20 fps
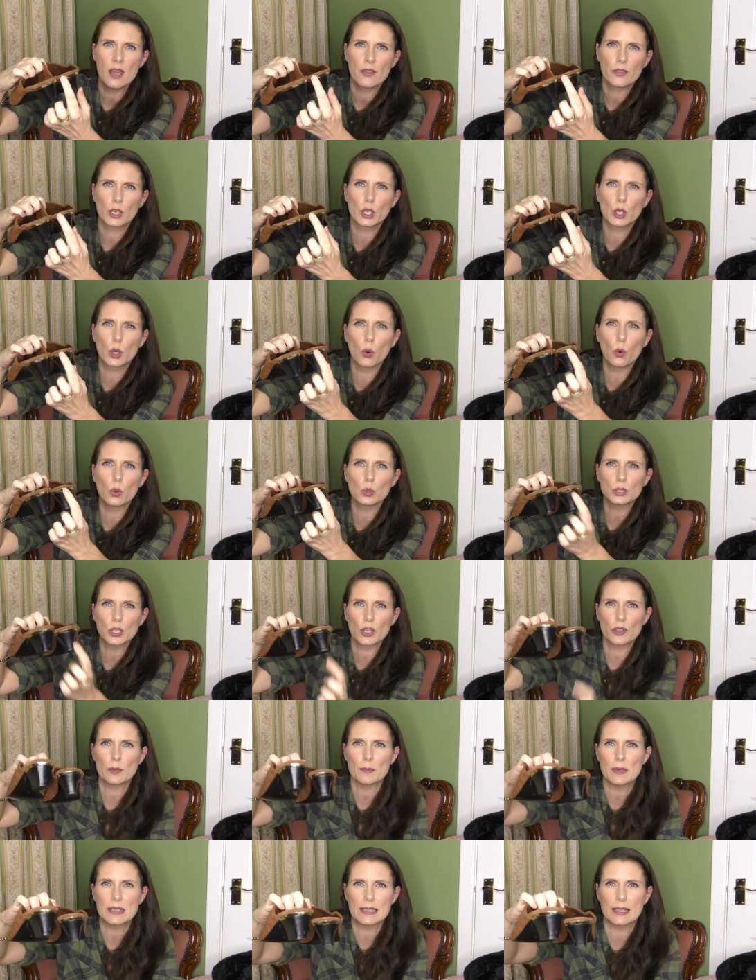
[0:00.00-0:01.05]
the gold on
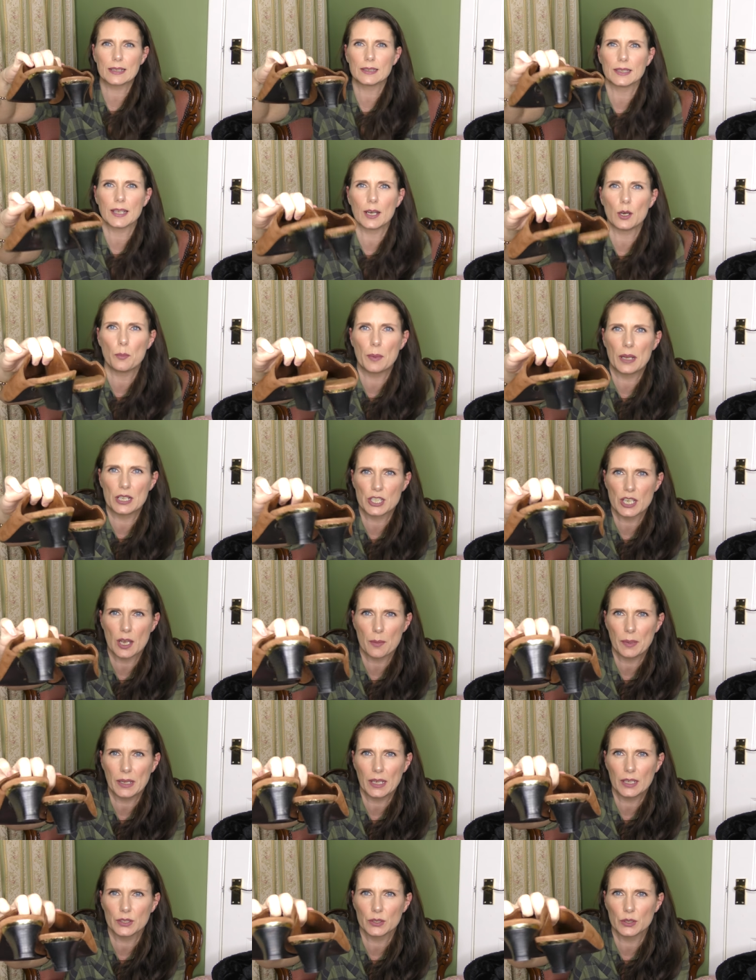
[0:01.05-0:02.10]
them is a little bit
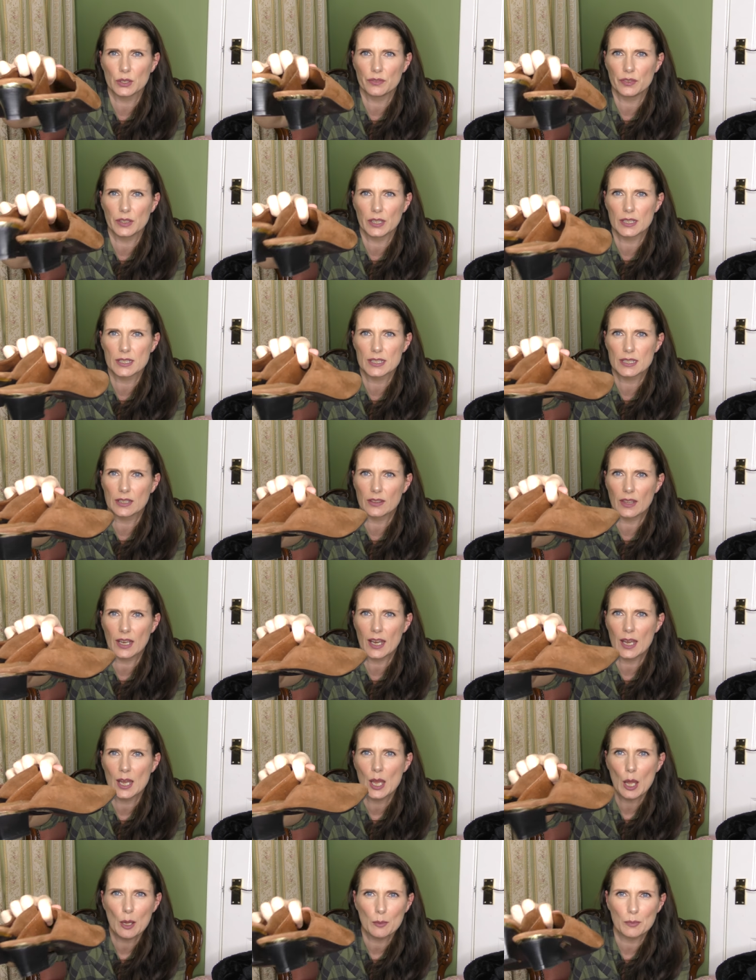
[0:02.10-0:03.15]
chippy I don't know if you can see
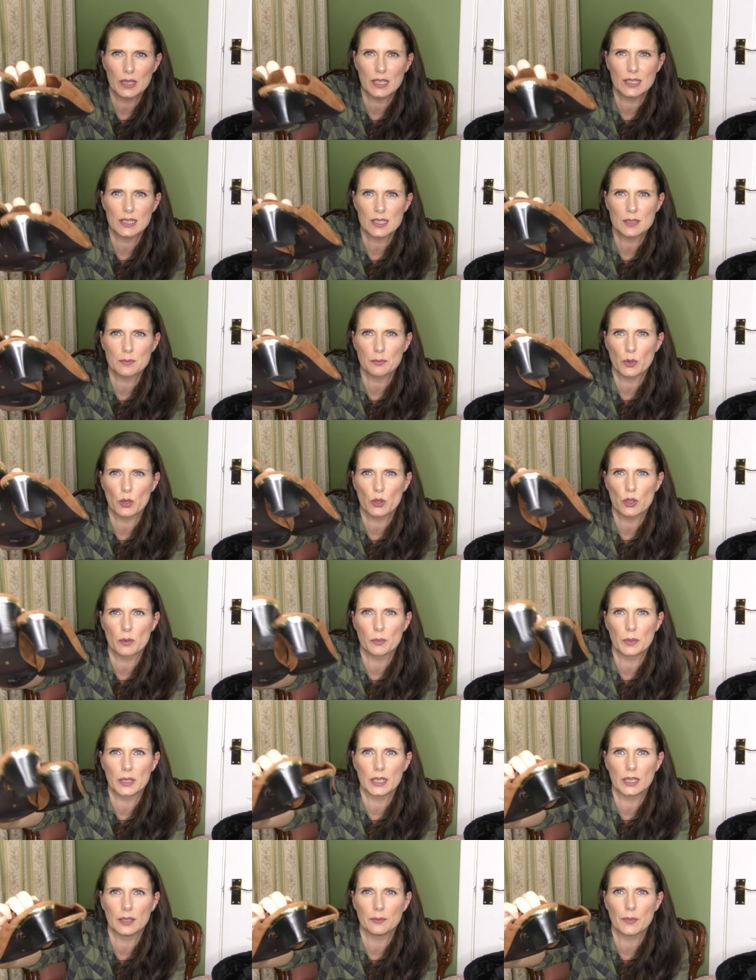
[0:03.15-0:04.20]
that but that doesn't bother
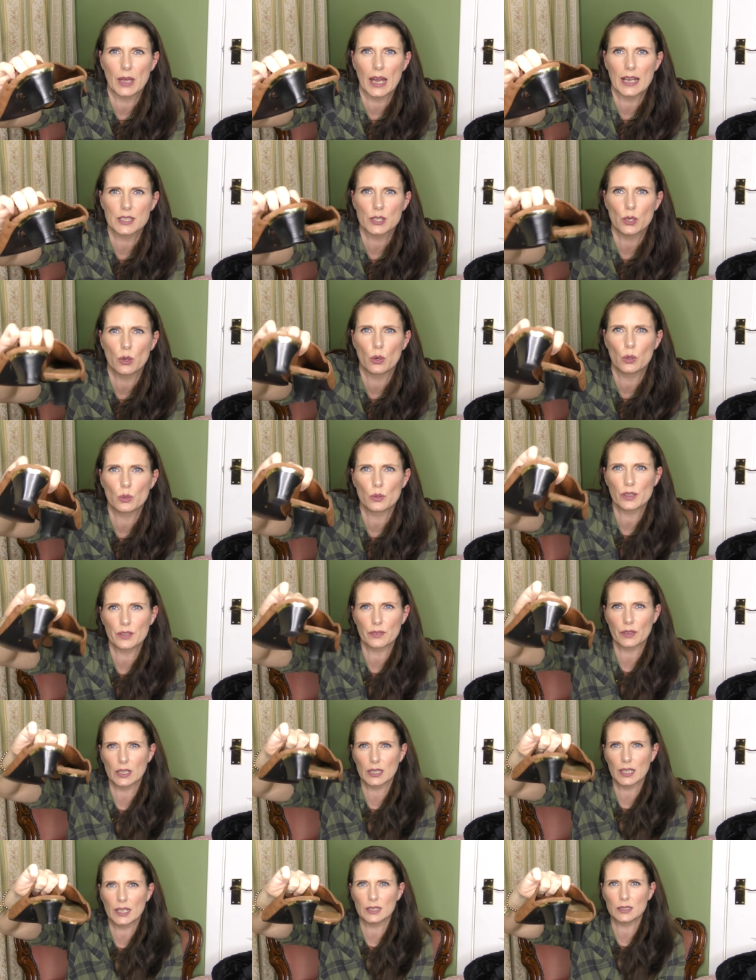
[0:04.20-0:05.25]
me at all they've
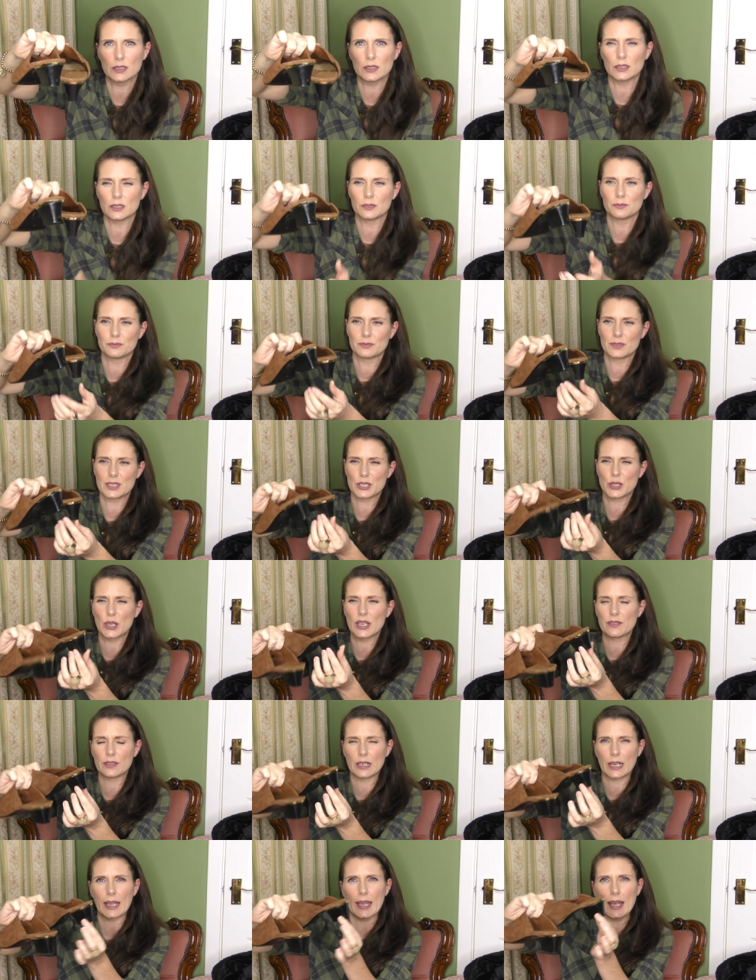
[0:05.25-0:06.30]
got little it's not
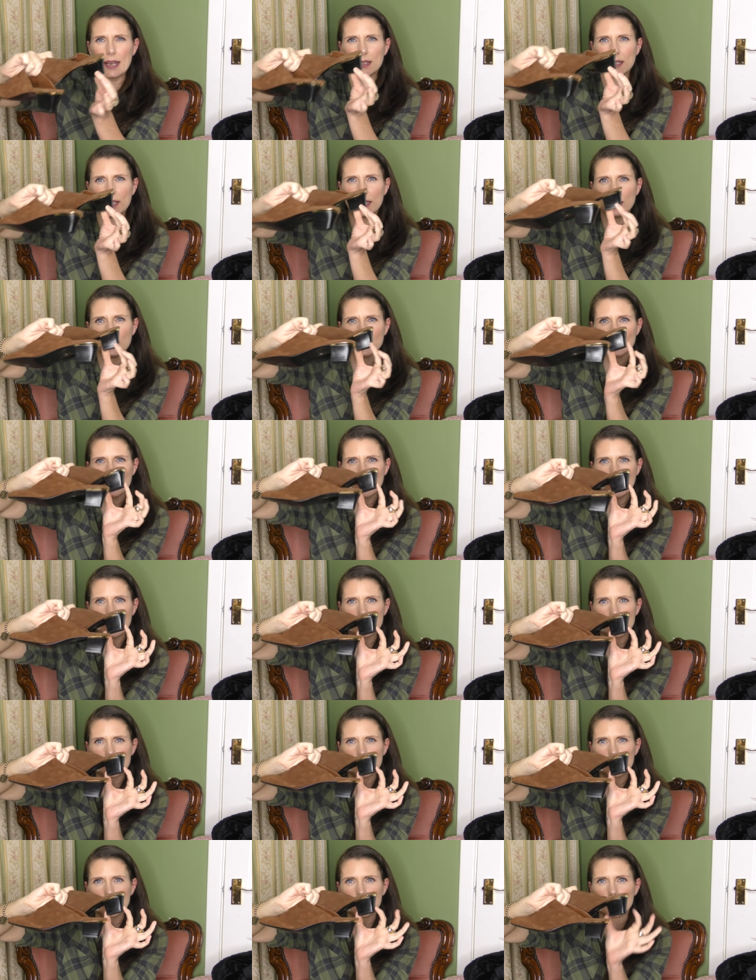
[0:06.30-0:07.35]
even a kitten heel I don't think
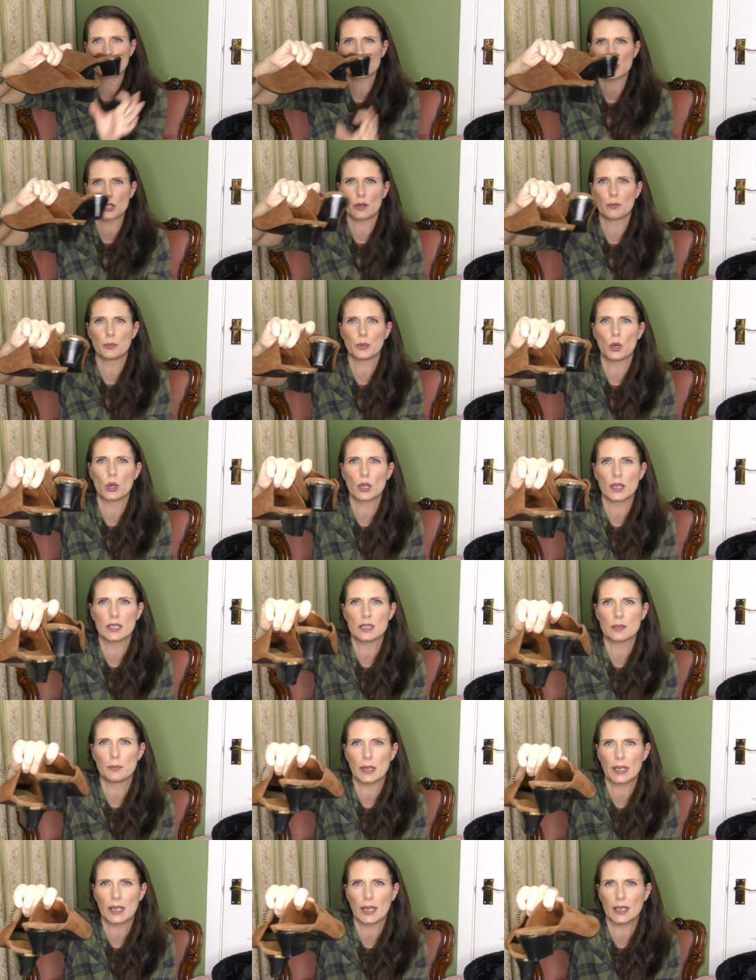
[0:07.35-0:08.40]
because it's too sort of blocky
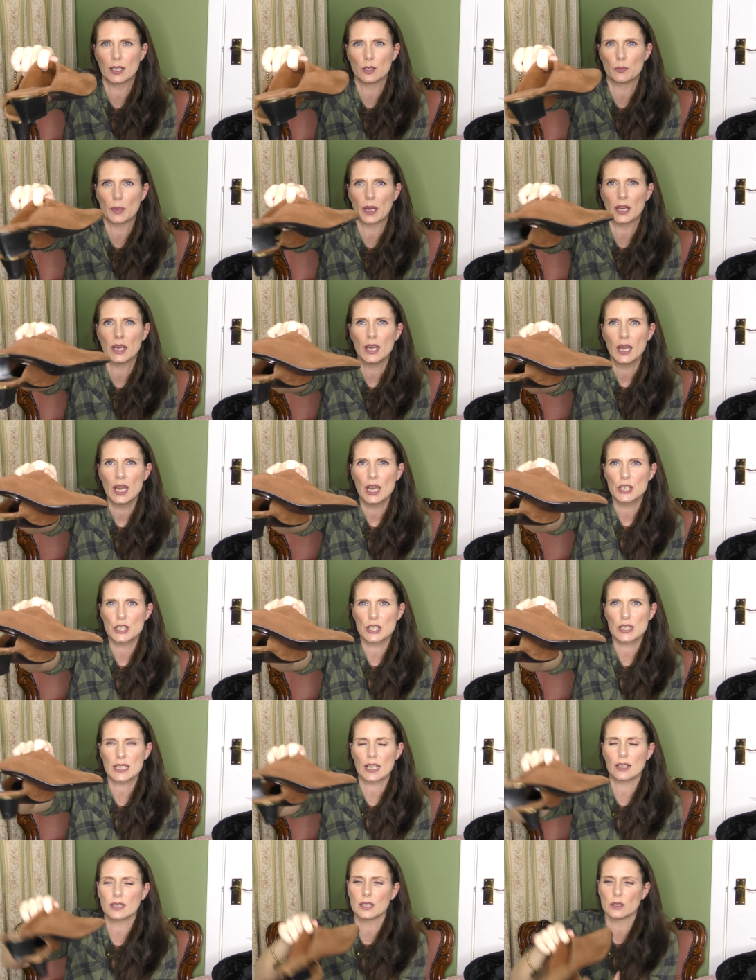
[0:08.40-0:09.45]
to be a kitten heel but
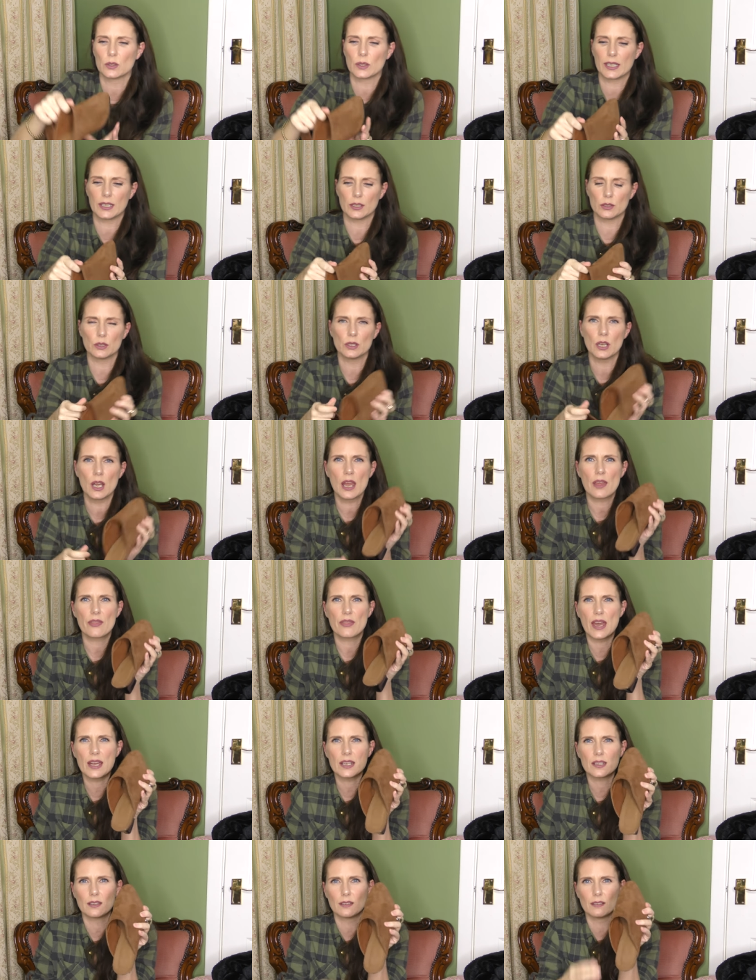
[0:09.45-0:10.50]
just a little heel
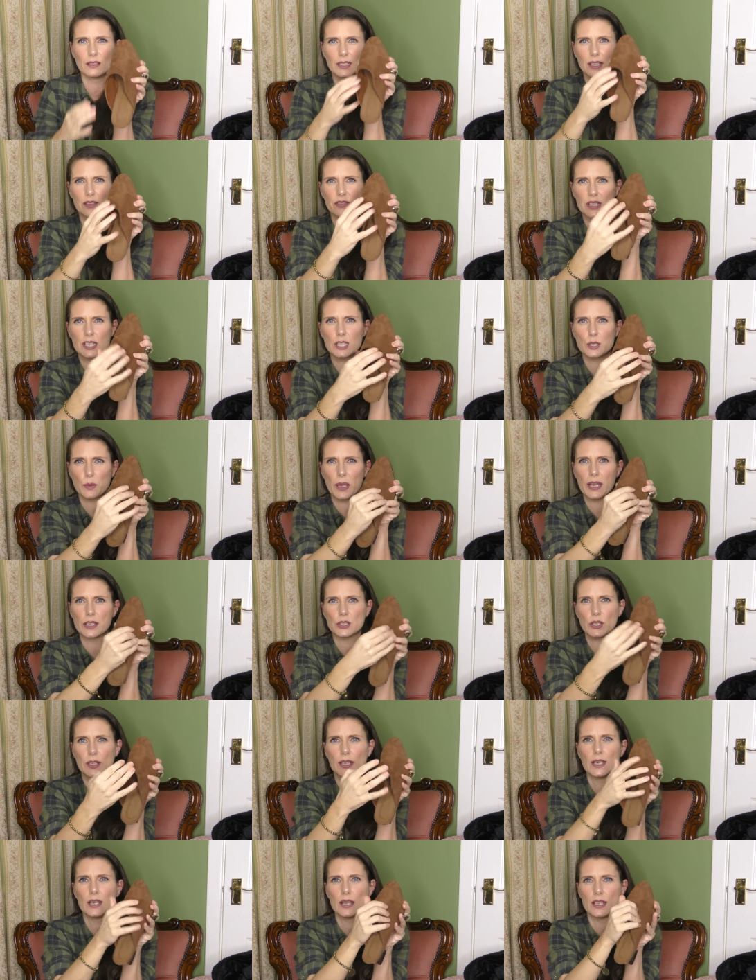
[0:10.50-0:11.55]
that like the suede
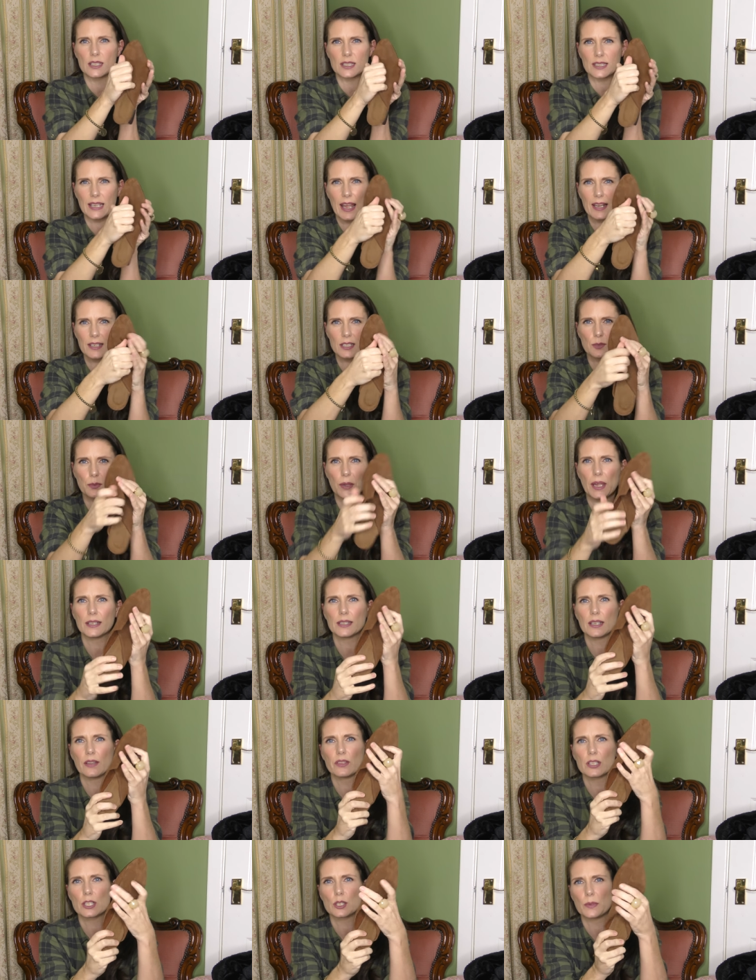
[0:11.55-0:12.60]
on it, it's tan suede,
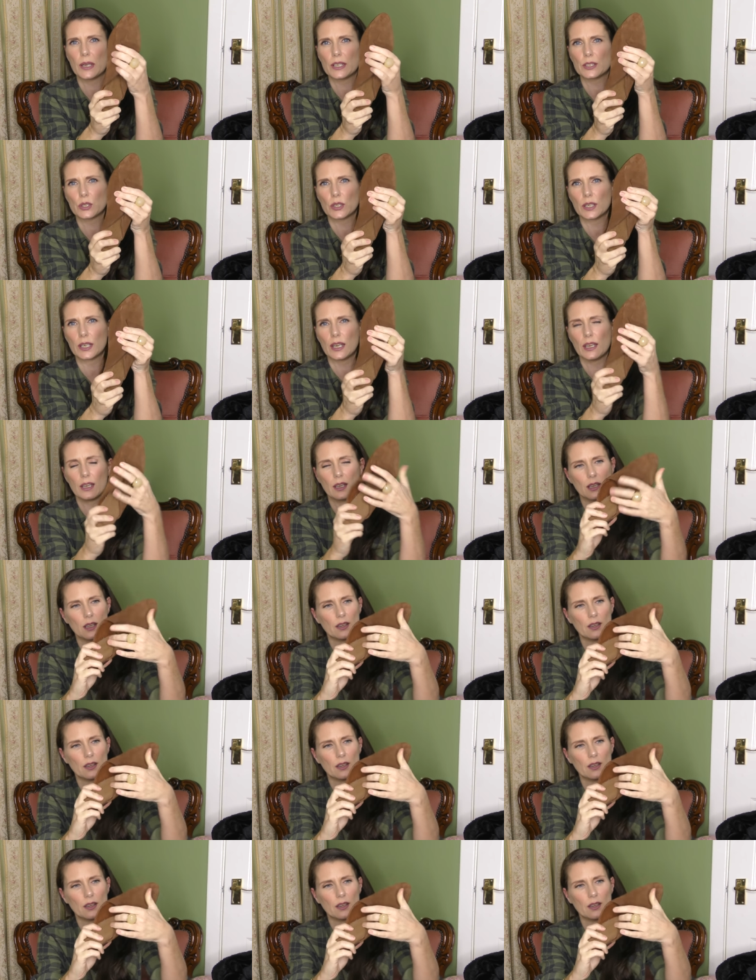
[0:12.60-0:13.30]
and the suede on it,